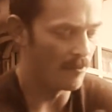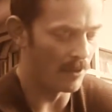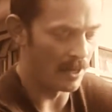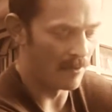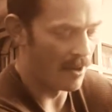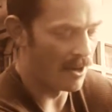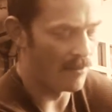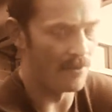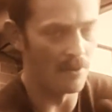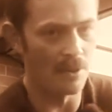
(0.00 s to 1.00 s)
Rick Kamana, a
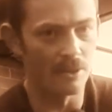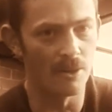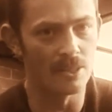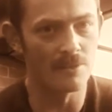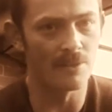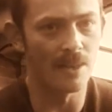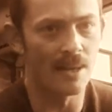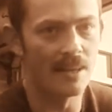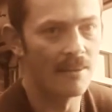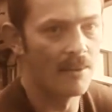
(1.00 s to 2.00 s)
few other guys have got
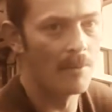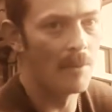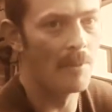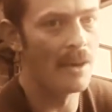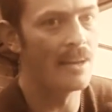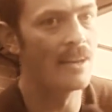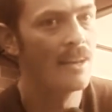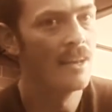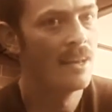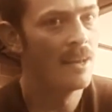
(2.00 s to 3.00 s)
that inner elbow pain,
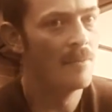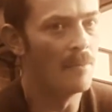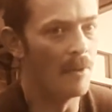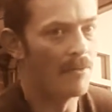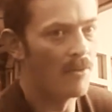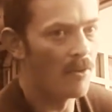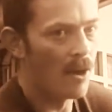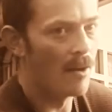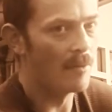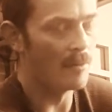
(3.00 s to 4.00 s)
but my
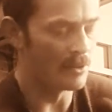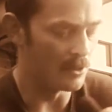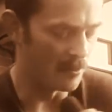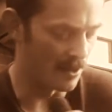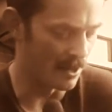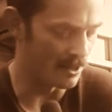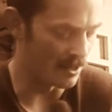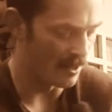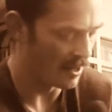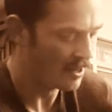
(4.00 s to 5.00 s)
forearm and my
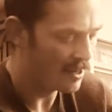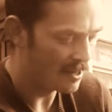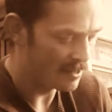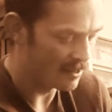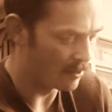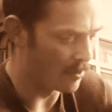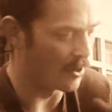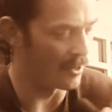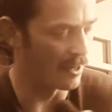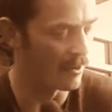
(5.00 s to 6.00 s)
supination is still
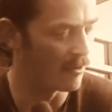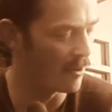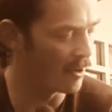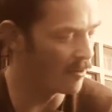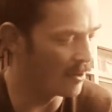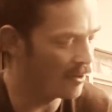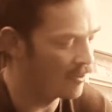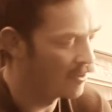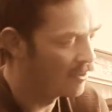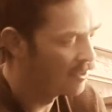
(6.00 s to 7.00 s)
working quite well.
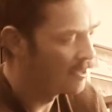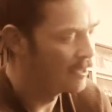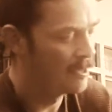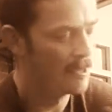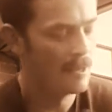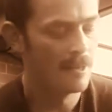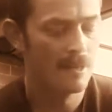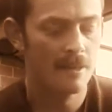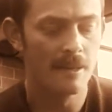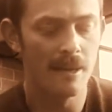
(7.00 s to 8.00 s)

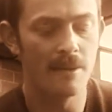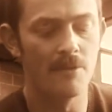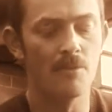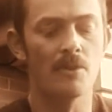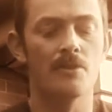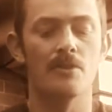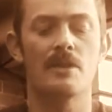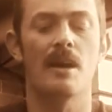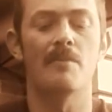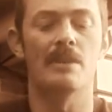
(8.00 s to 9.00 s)
Okay, if you want to do
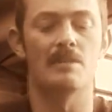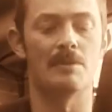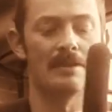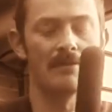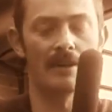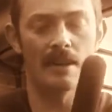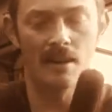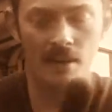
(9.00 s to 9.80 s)
cupping specific,